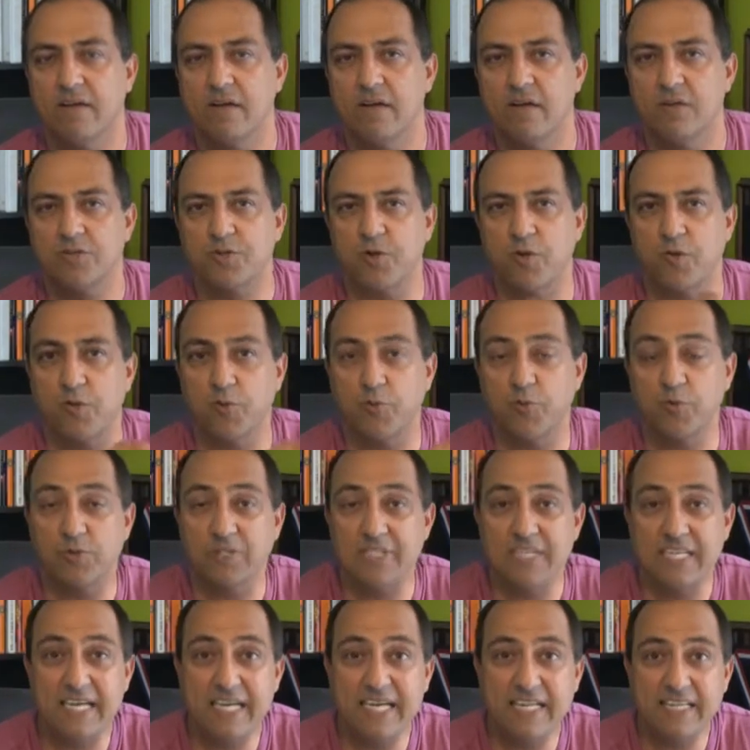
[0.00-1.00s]
So the
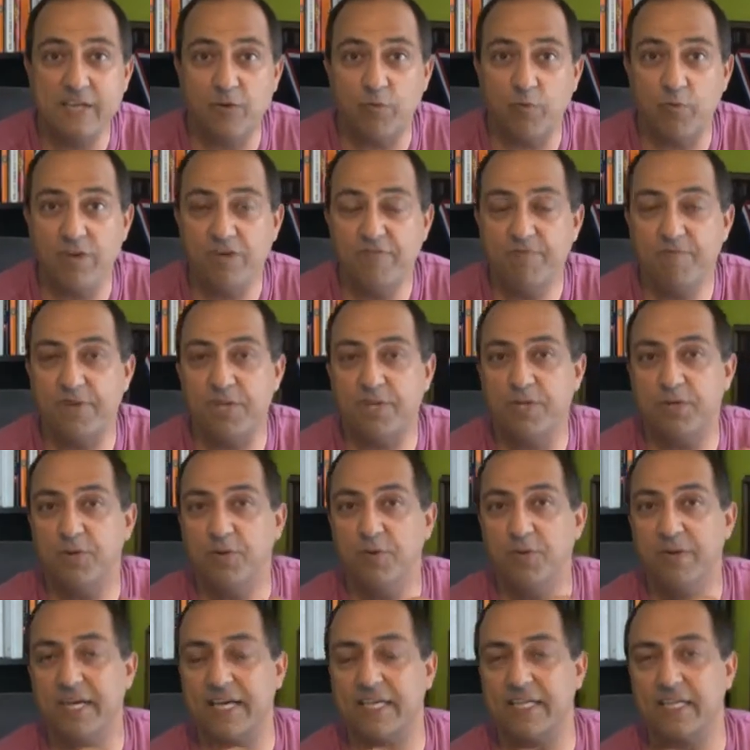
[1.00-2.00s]
routine that we've been
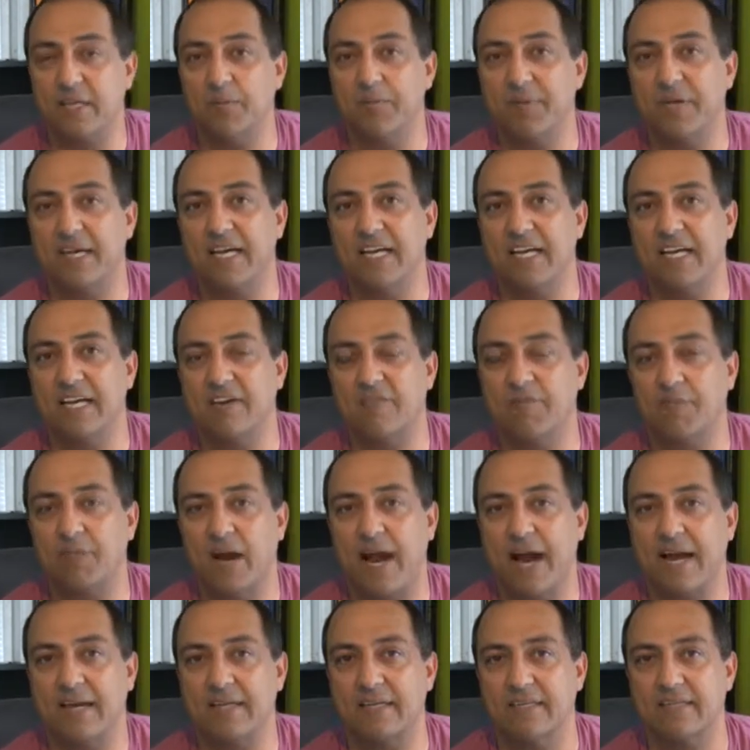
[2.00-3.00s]
doing at the beginning of
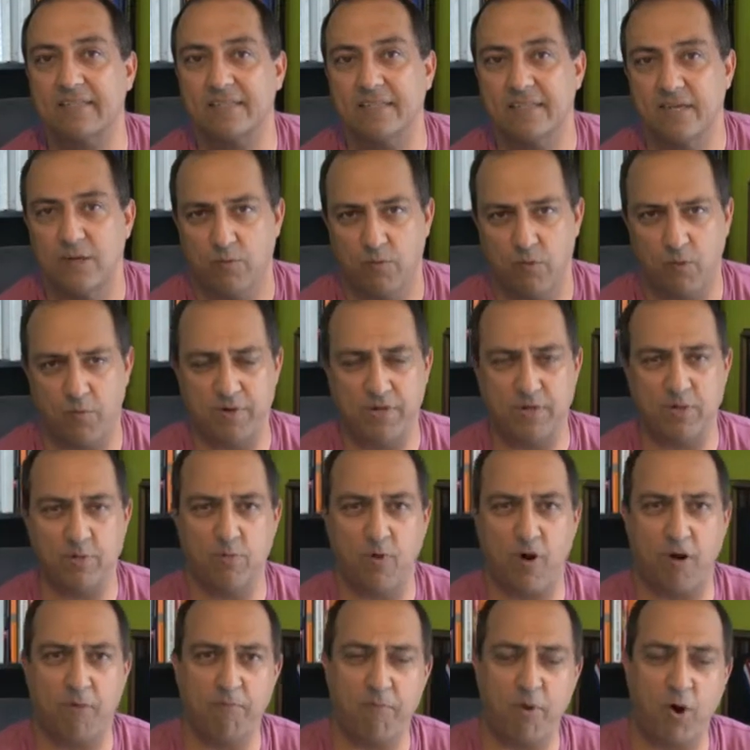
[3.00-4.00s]
practice, where we do
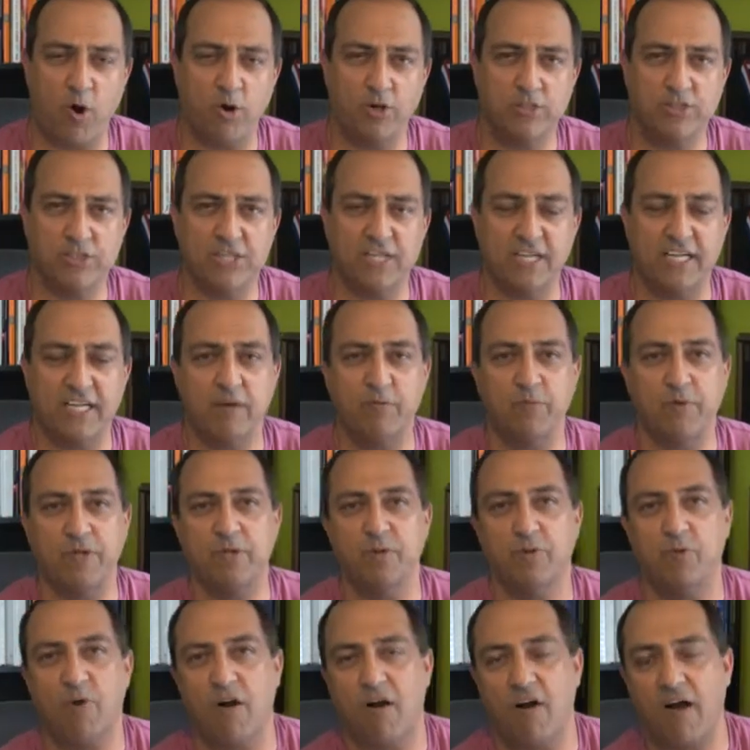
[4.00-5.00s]
our marching and we
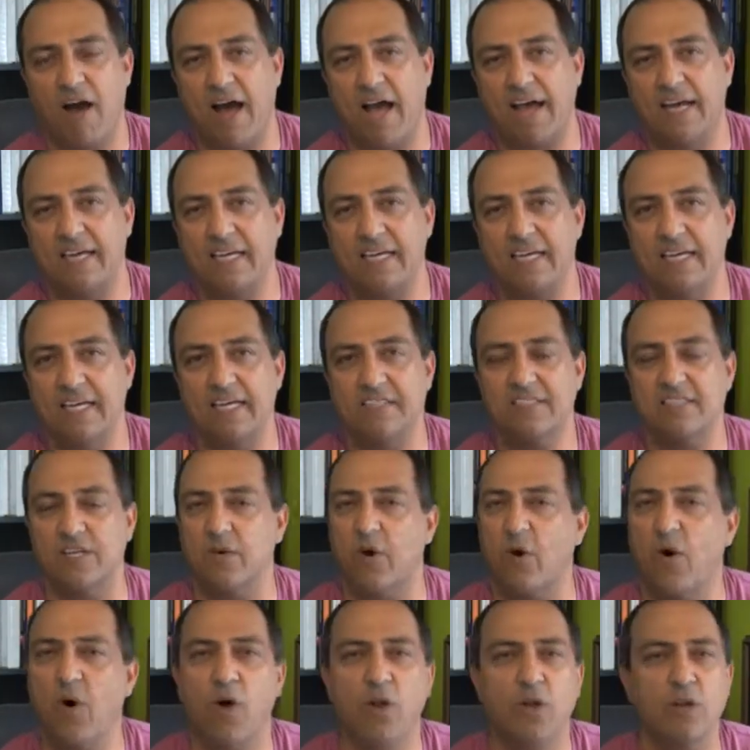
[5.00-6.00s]
do our high knees and
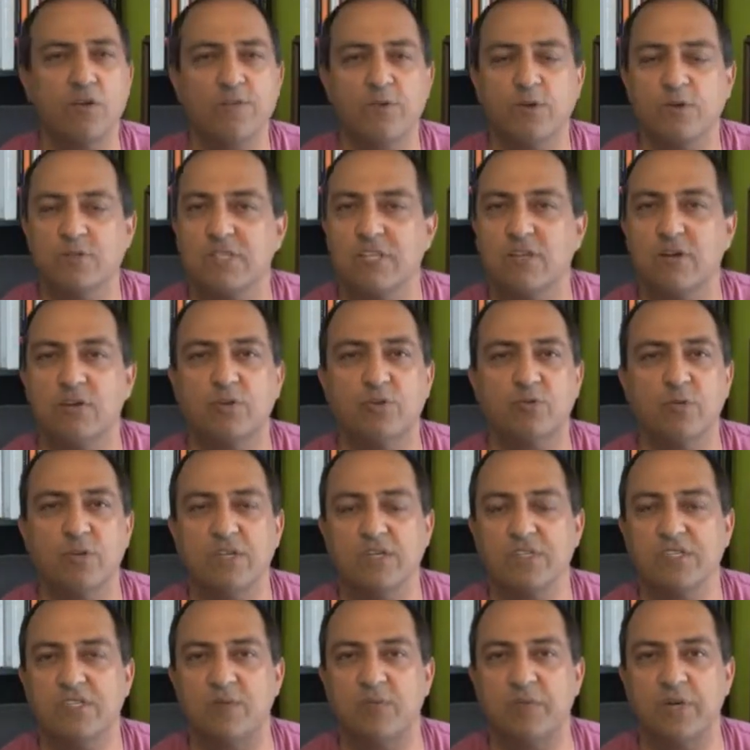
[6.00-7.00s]
all of those little
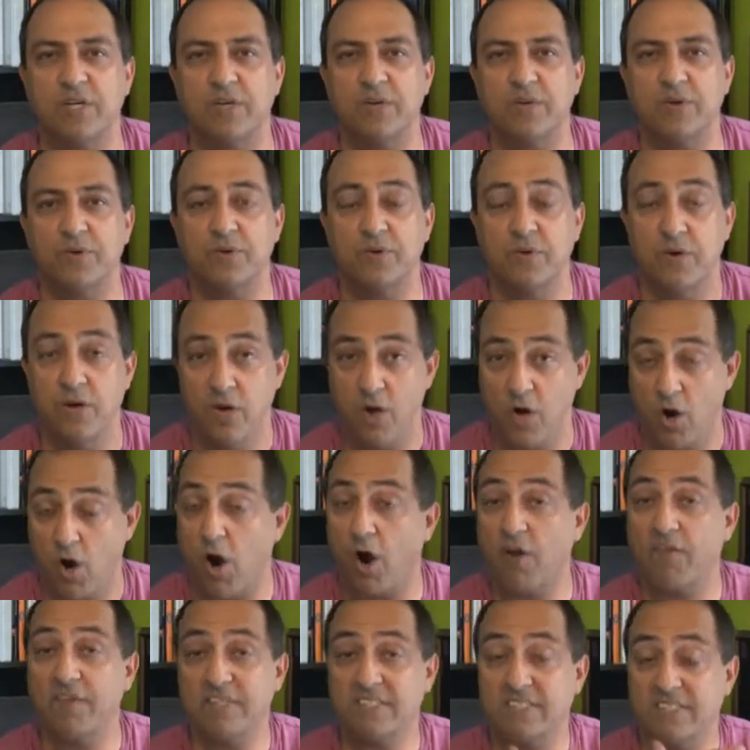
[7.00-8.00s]
drills that we do,
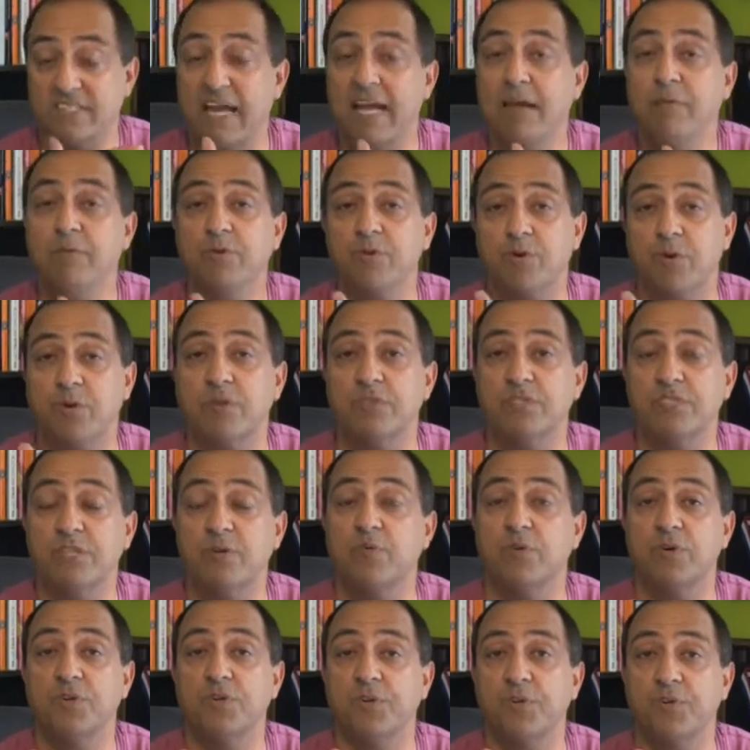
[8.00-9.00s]
are the same drills that
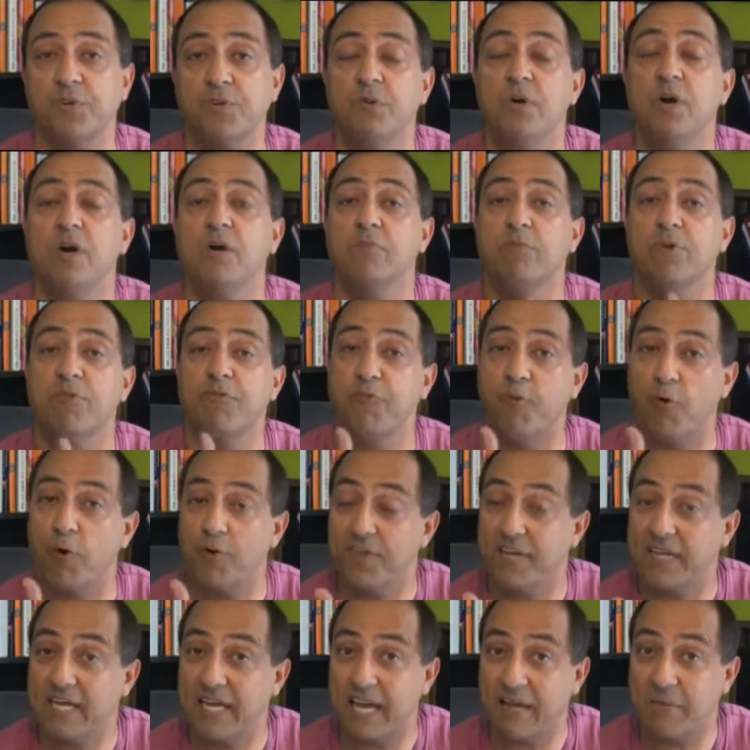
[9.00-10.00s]
we'll do before
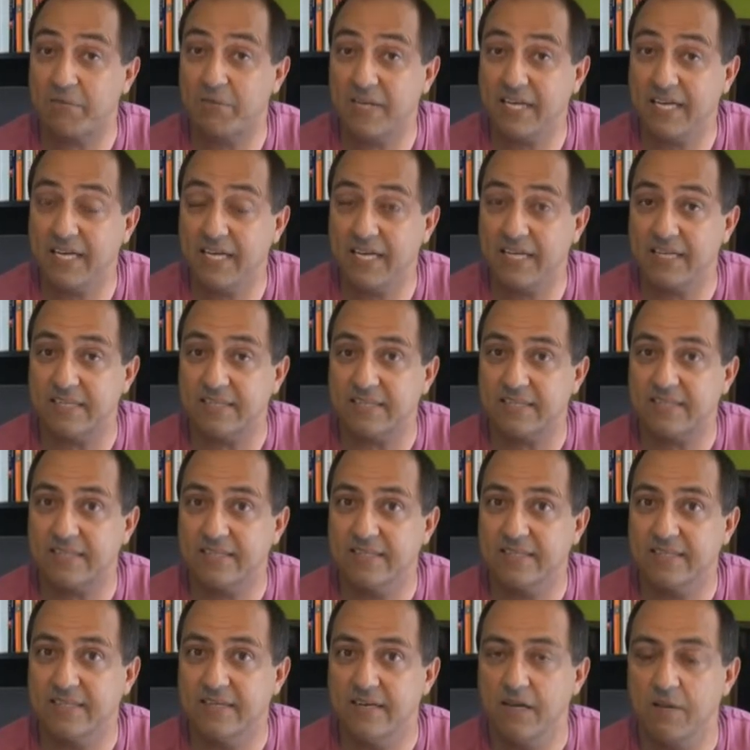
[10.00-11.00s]
the game begins,
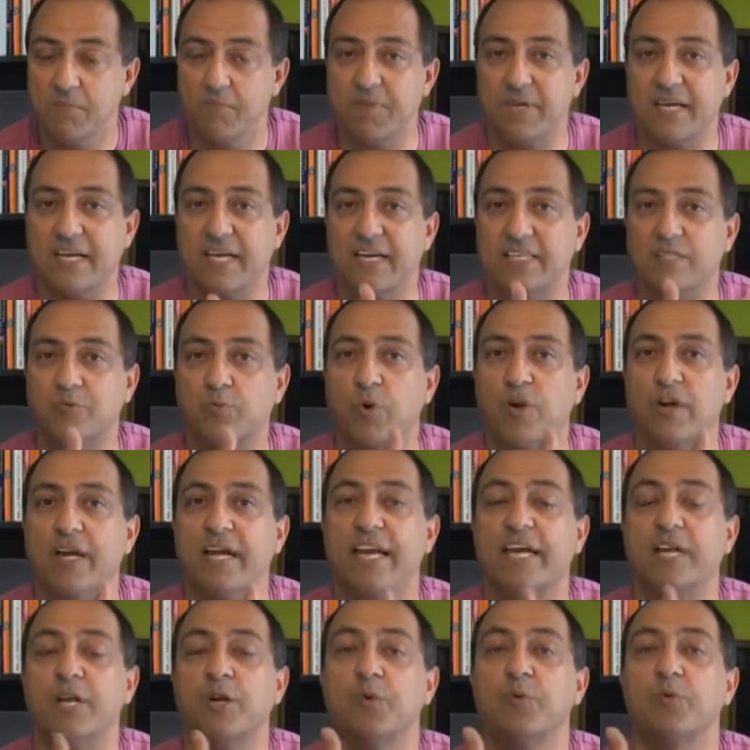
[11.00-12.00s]
because we're
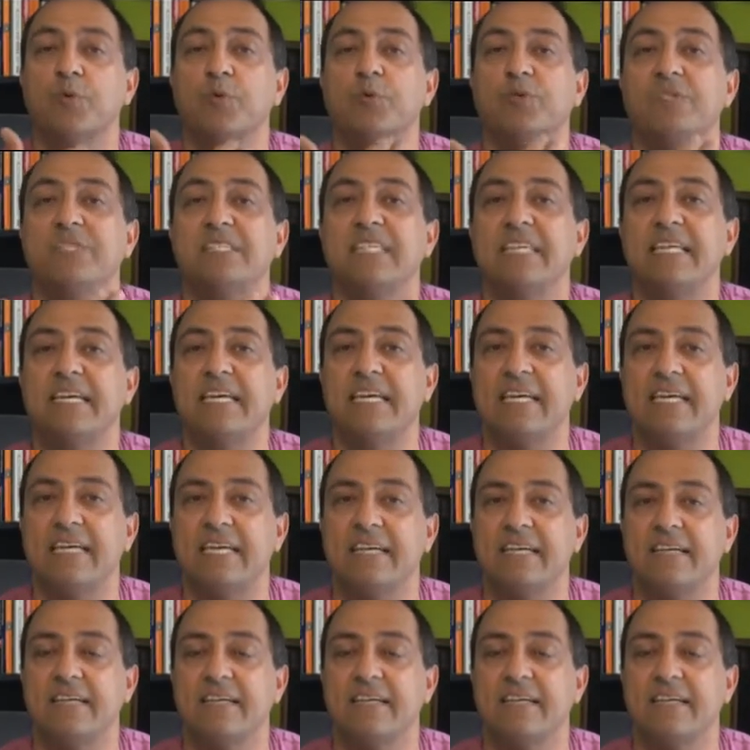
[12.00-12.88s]
in a routine.